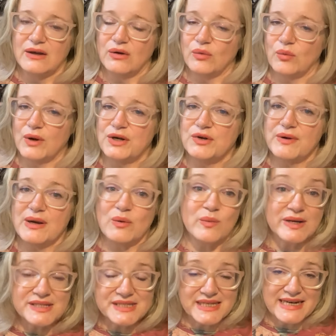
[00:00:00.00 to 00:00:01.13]
wondering
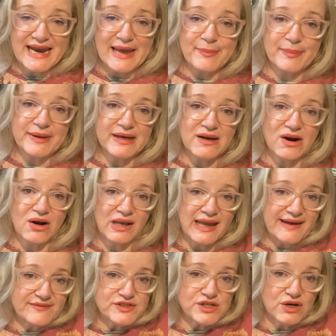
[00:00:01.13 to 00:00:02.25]
what's going to happen. Our
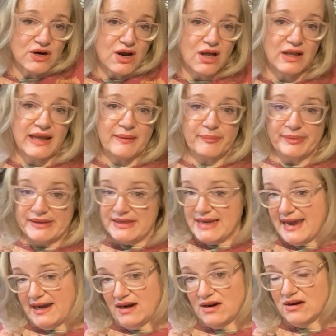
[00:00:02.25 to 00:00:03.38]
lives are all up in the
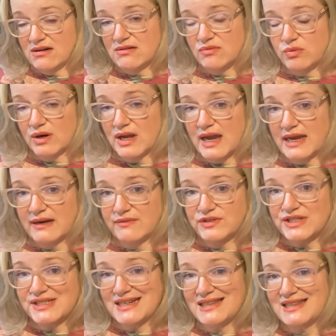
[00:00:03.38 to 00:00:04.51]
air. We're kind of
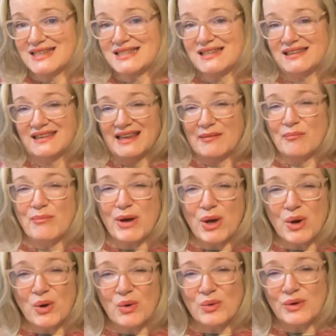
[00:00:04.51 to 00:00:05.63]
just in this
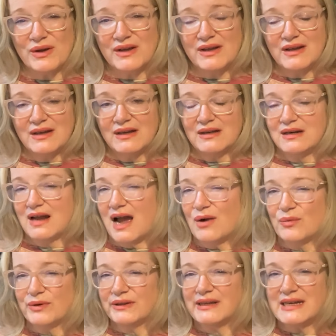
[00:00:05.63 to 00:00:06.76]
limbo, not
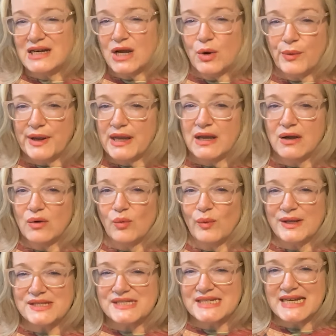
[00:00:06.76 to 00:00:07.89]
really knowing
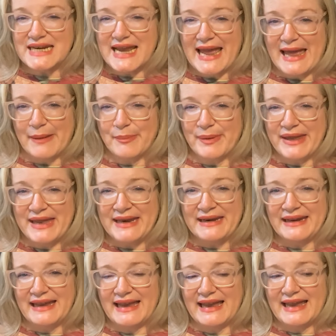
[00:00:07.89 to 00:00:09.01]
what's going to
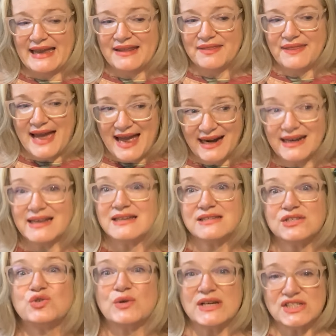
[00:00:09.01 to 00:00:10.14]
happen. And that is
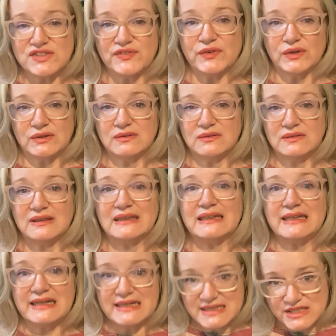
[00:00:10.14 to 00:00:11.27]
stressful.
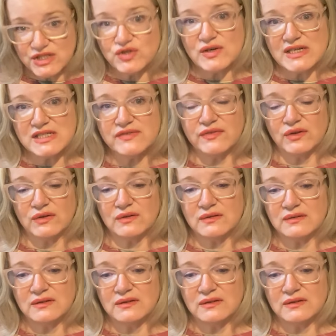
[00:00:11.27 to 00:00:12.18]
It is stressful.